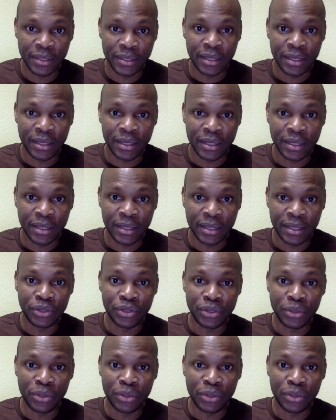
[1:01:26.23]
So
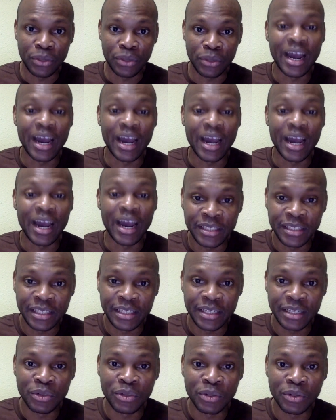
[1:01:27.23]
your priority
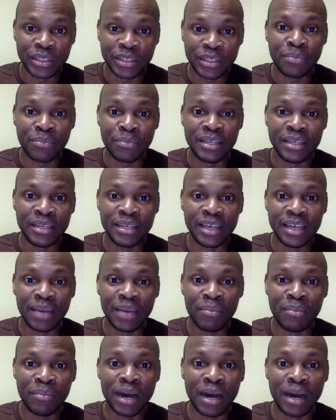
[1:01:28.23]
will not be
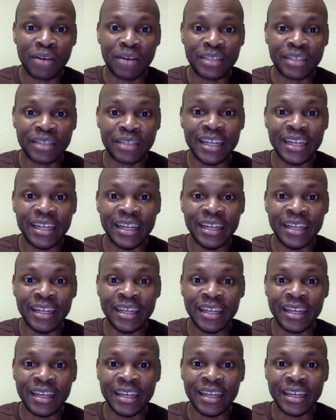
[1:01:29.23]
about the
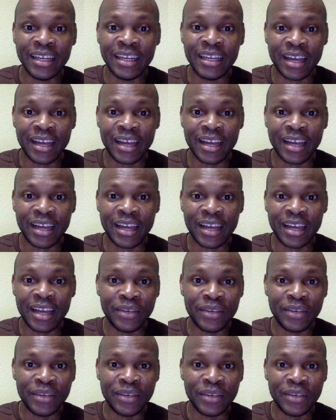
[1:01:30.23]

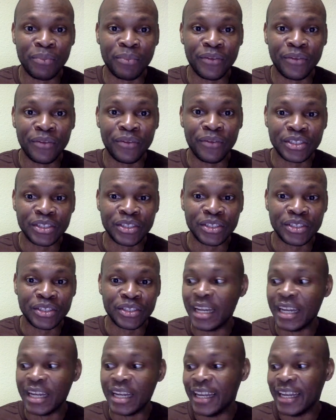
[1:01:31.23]
giving preference to the
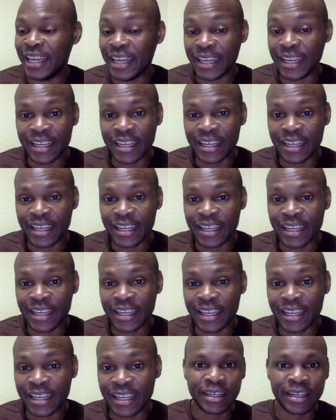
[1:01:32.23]
lake,
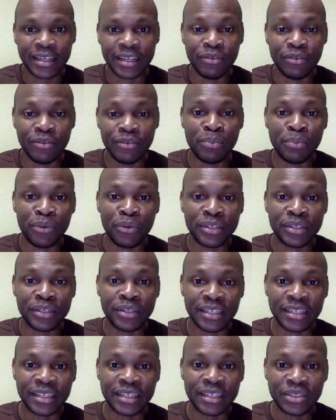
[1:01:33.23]
giving
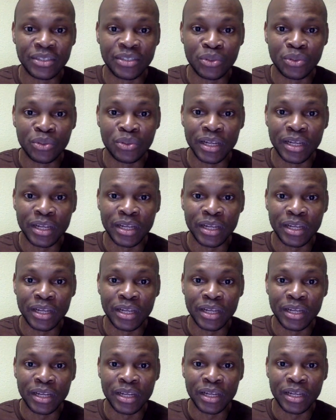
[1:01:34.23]
presence to the
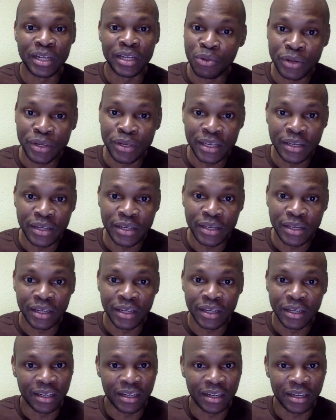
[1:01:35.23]
Patakwi
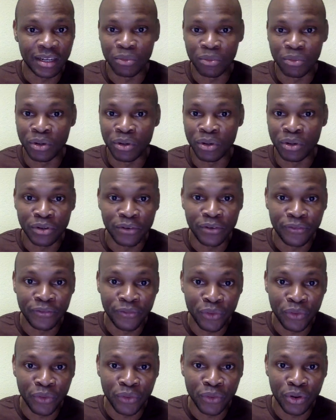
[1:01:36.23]

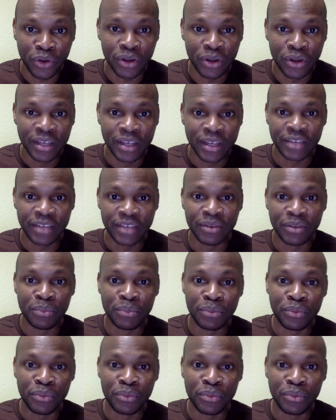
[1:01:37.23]
waterfall, giving
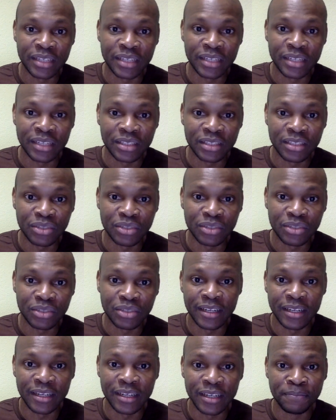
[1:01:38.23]
presence to
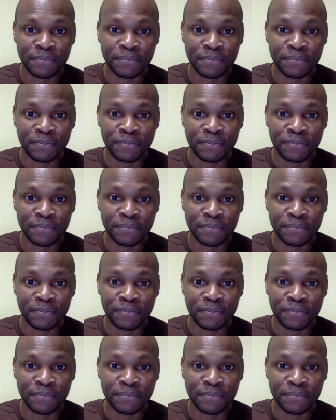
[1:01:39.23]
the